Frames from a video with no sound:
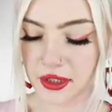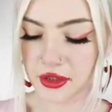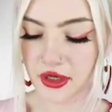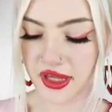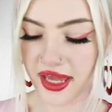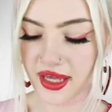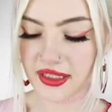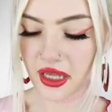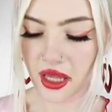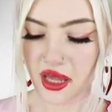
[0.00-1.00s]
Benadryls
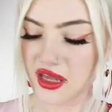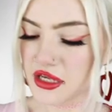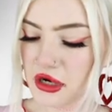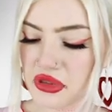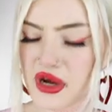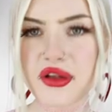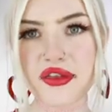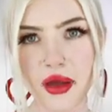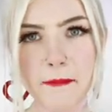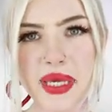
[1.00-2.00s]
and you know, there are
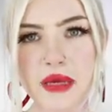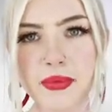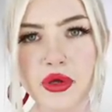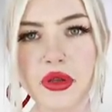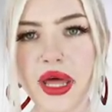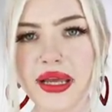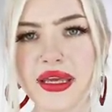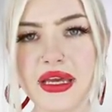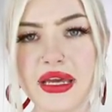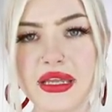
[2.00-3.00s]
some people that
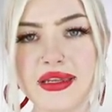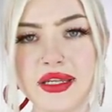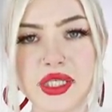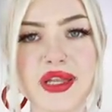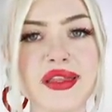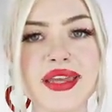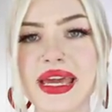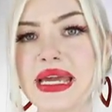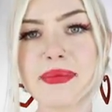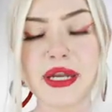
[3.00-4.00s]
can just
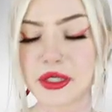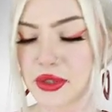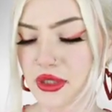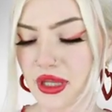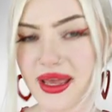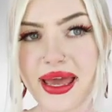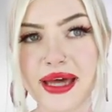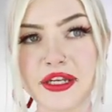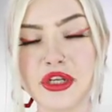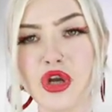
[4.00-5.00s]
take Benadryl
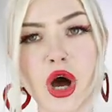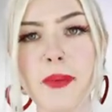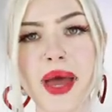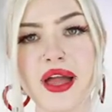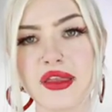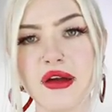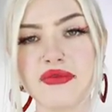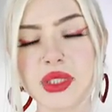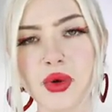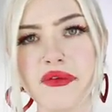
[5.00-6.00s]
and not pass out
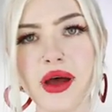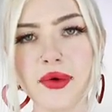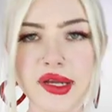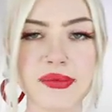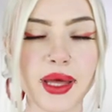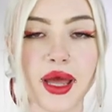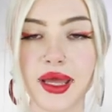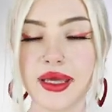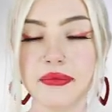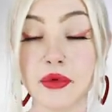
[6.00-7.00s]
for 12 hours, but
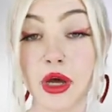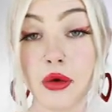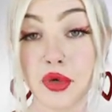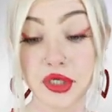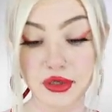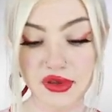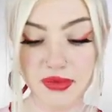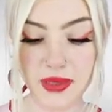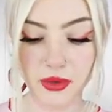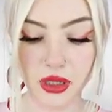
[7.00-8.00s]
I am not one of those
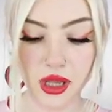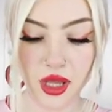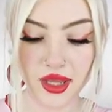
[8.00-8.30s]
people.